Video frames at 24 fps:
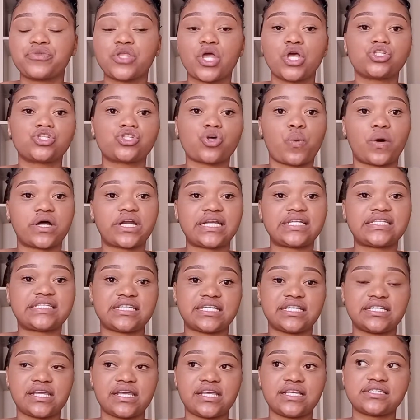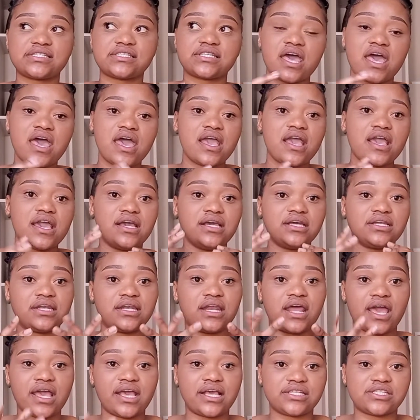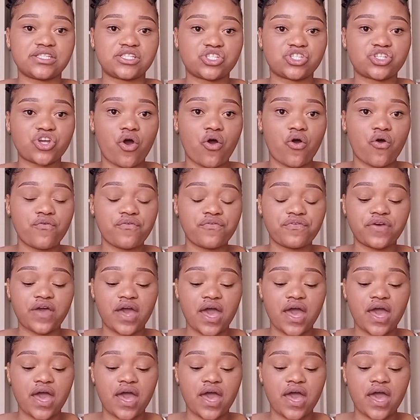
So what I did is in a stove,